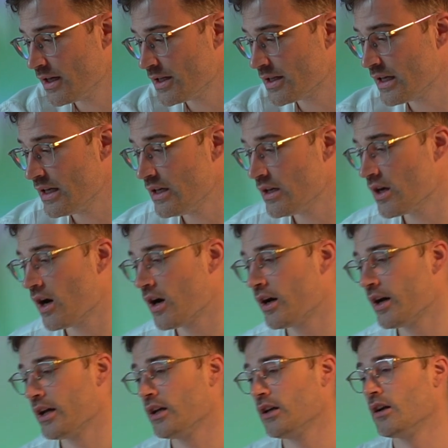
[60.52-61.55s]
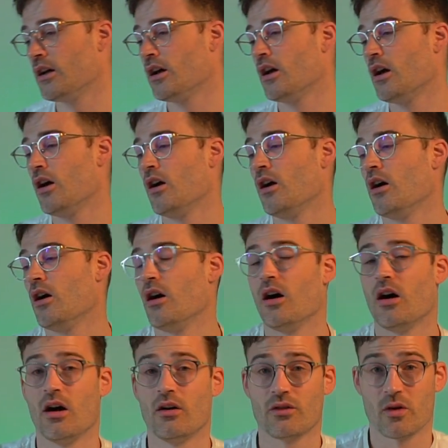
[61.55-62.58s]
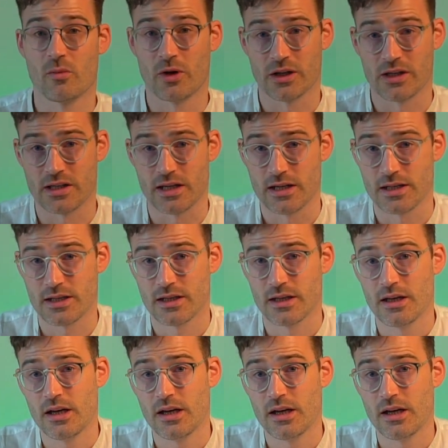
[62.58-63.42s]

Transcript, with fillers: is the Nine of Commodities.